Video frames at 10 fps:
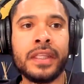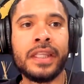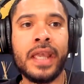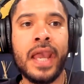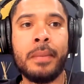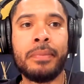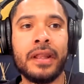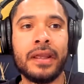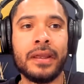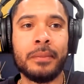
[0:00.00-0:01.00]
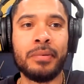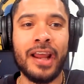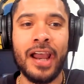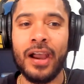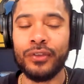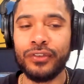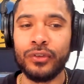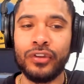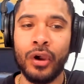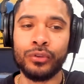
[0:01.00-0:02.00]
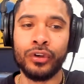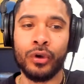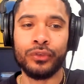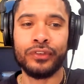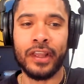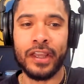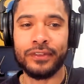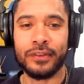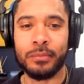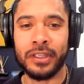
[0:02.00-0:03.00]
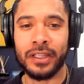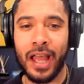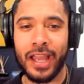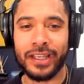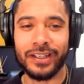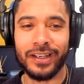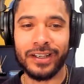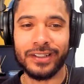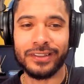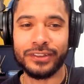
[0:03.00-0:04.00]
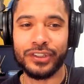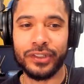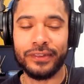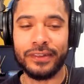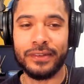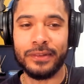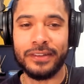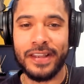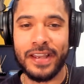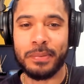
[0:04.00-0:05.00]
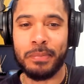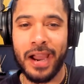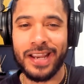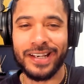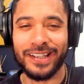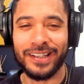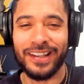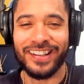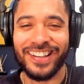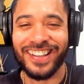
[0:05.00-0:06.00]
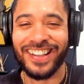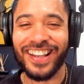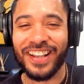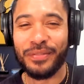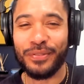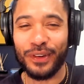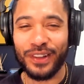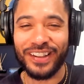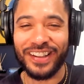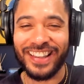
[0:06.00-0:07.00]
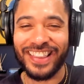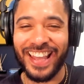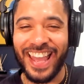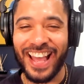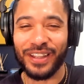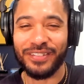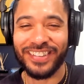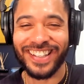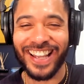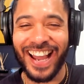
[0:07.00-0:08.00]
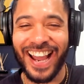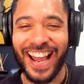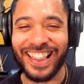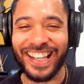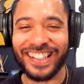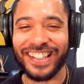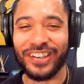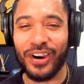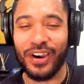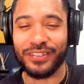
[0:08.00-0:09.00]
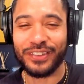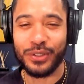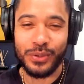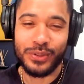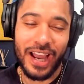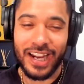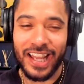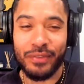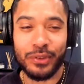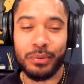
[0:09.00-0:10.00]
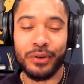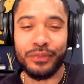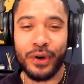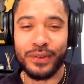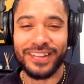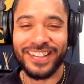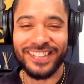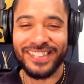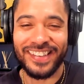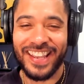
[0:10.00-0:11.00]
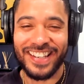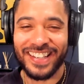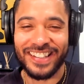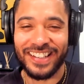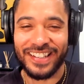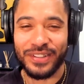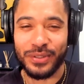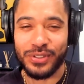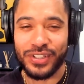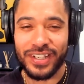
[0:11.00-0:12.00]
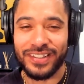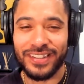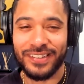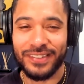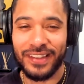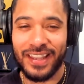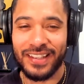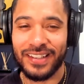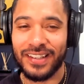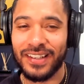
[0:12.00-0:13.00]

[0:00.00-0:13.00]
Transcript: Yeah, but I also don't know snakes to be like just dick biting for the hell of it. I think you kind of have to provoke the snake and do shit to the snake.